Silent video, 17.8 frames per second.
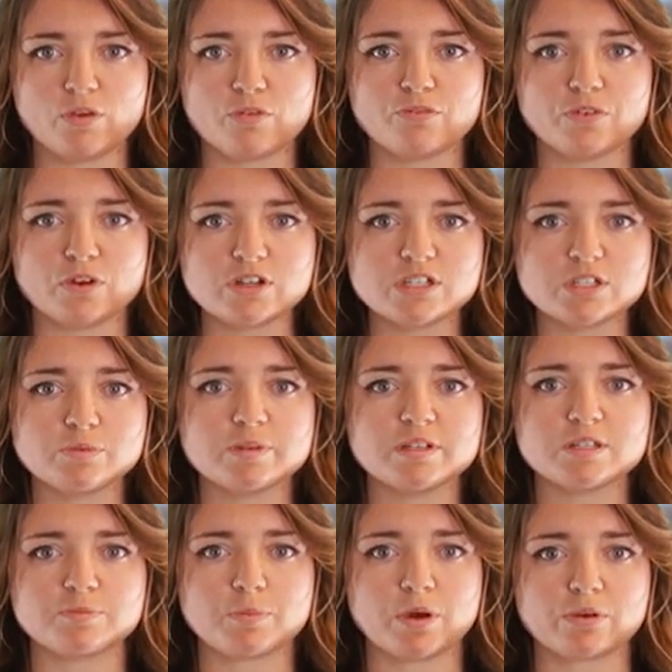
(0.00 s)
First,
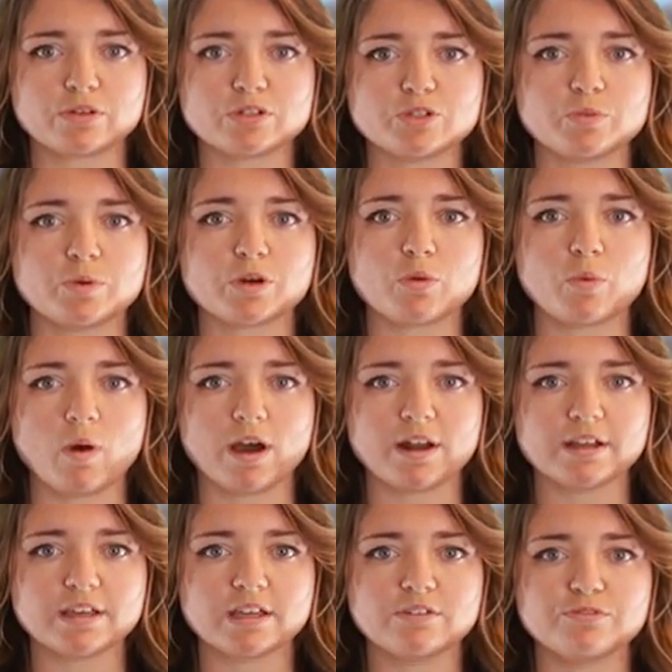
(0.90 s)
we spoke to
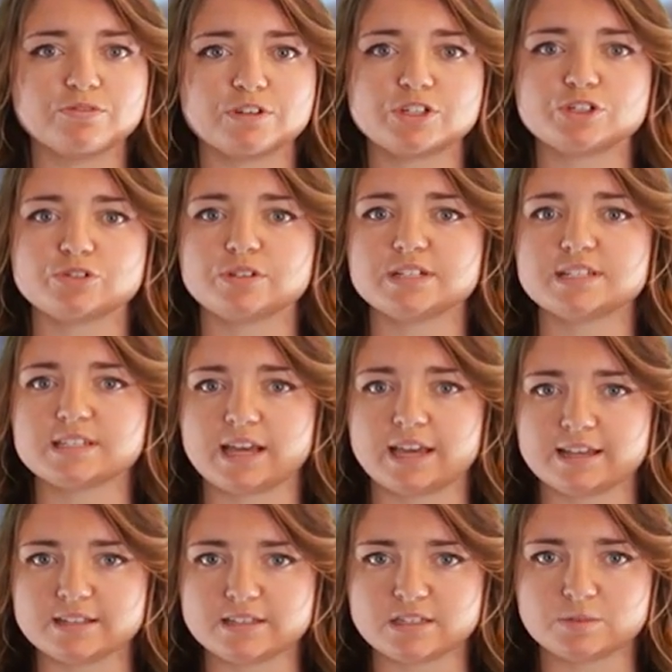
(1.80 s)
aquatic and fishery
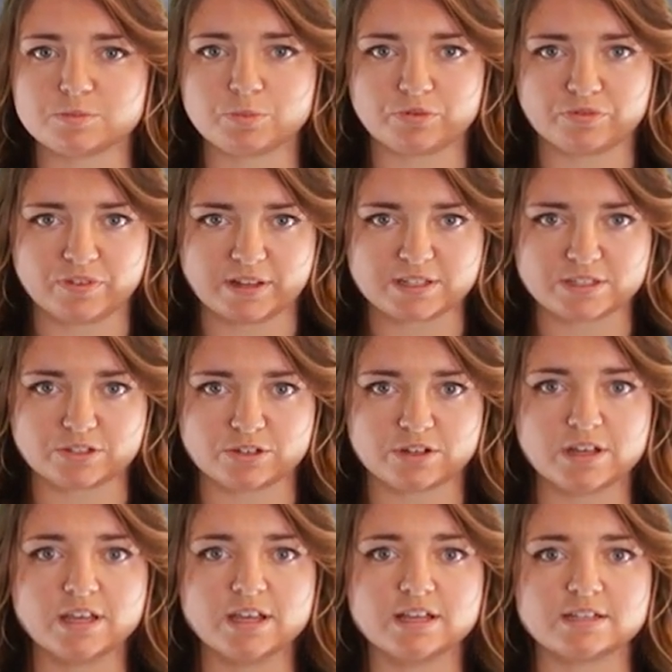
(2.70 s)
sciences professor